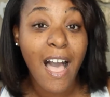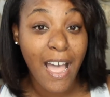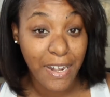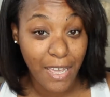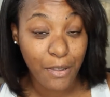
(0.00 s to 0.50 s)

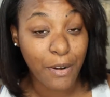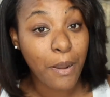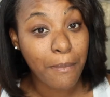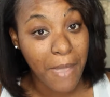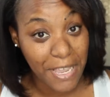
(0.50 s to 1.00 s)
another
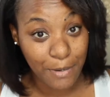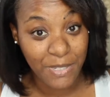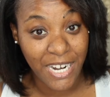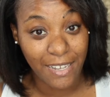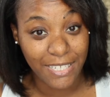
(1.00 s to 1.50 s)
makeup
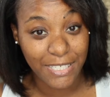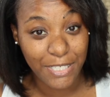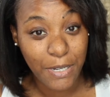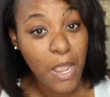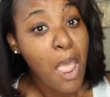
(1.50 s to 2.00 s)

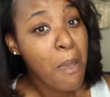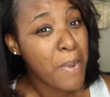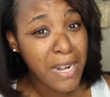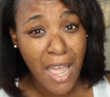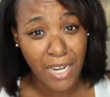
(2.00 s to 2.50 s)
challenge.
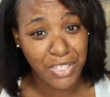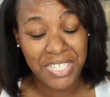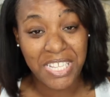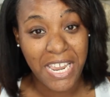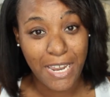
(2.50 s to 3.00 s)
But not
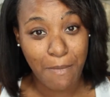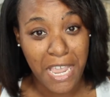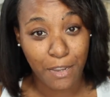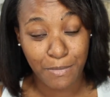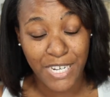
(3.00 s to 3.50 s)
just any
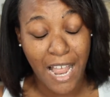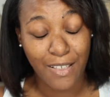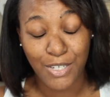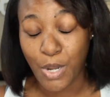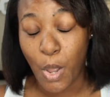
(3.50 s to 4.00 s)
makeup
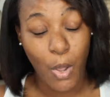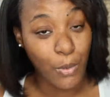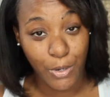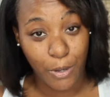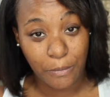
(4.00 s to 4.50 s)
challenge.
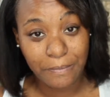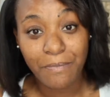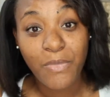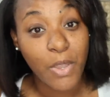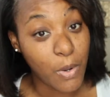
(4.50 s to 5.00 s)
Oh no.
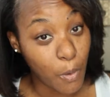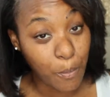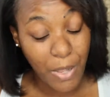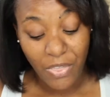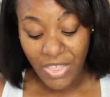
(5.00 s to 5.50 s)

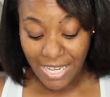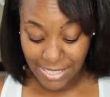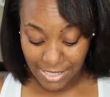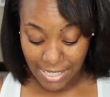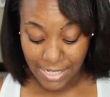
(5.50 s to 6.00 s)
Nope.
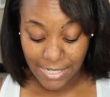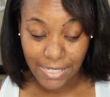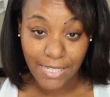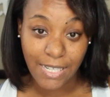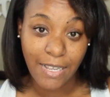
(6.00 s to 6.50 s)
This
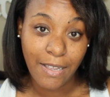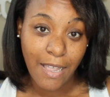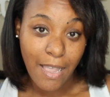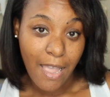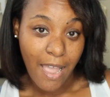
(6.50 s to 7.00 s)
is
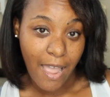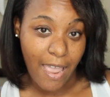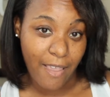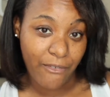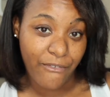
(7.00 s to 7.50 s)

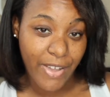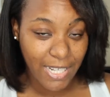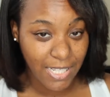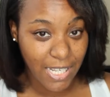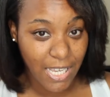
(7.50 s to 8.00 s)
a
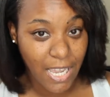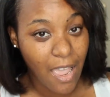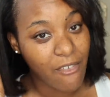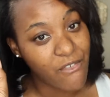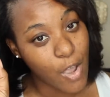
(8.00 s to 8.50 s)

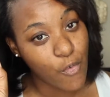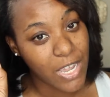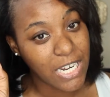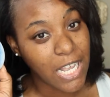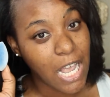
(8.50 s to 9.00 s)
fuzzy
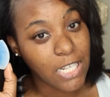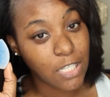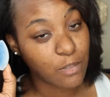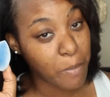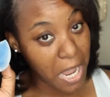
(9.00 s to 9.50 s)
velvet
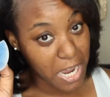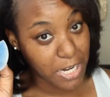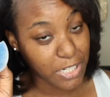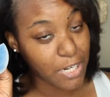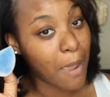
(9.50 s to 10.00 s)

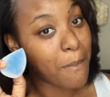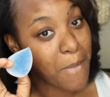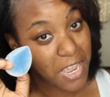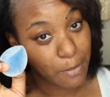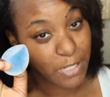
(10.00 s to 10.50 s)
sponge
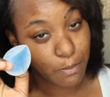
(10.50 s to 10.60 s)
makeup